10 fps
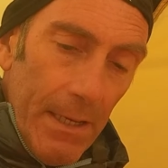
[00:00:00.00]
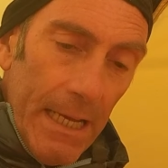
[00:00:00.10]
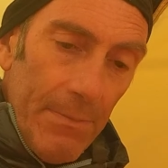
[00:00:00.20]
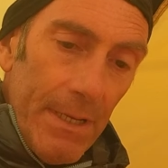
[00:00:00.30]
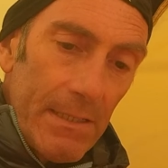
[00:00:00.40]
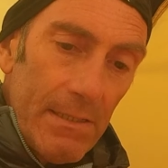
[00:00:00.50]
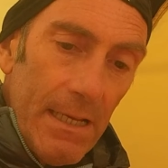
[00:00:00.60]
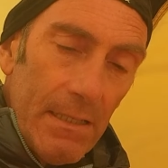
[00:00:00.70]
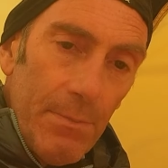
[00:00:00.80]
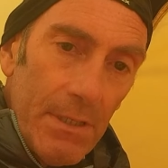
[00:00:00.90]
it makes a
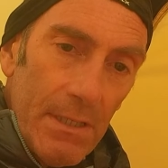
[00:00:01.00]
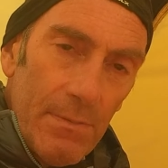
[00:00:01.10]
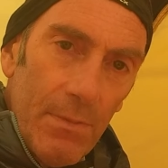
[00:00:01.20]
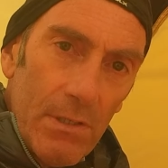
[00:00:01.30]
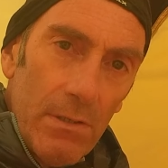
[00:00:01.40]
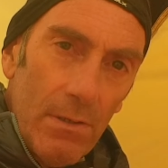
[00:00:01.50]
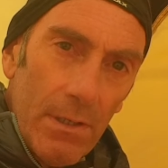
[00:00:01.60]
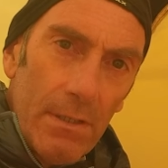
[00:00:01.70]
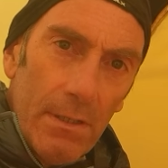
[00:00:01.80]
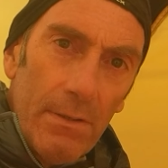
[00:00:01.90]
tenth about this much
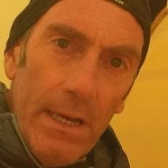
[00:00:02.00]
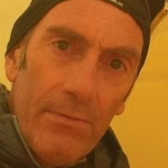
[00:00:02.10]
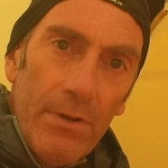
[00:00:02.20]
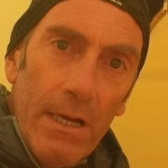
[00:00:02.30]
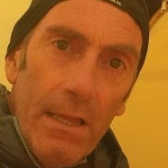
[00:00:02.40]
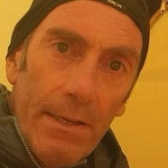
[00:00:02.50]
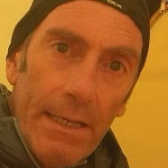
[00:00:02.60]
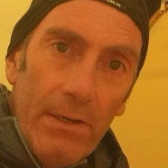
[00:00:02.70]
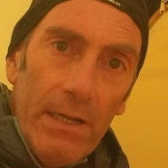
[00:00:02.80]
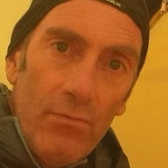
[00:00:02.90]
longer in, in reality
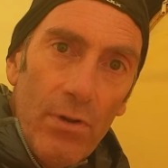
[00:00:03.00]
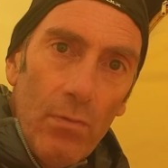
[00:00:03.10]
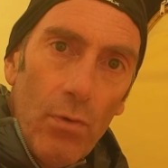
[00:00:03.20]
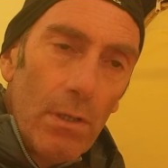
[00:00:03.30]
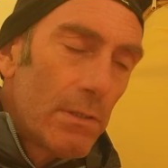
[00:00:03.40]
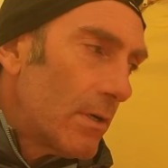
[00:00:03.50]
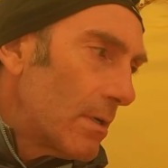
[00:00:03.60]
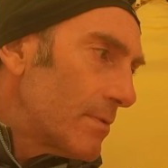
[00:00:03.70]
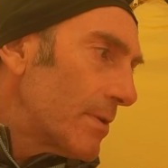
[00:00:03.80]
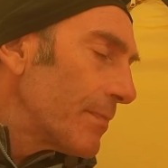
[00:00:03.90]
and in, in real world
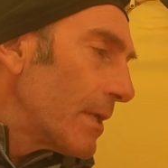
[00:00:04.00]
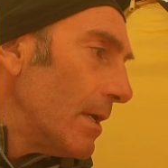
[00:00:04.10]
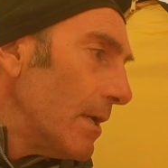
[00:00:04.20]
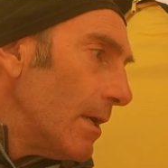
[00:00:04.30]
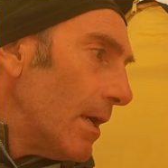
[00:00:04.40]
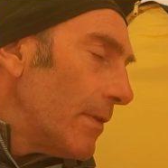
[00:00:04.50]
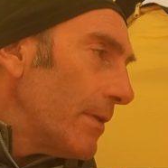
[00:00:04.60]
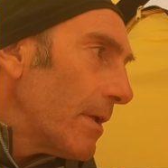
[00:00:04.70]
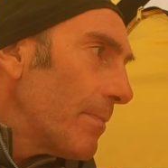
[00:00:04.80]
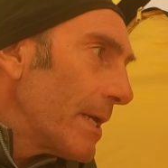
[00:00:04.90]
terms.
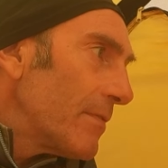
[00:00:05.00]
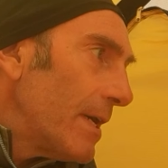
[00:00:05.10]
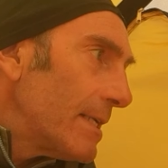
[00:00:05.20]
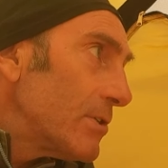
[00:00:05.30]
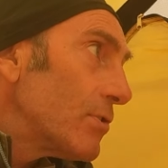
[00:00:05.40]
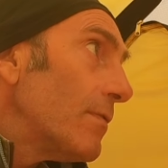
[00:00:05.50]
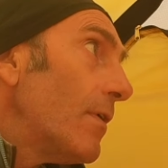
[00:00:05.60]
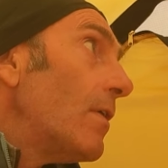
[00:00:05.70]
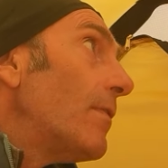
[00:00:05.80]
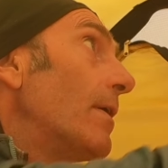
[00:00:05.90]
The other big advantage of, of,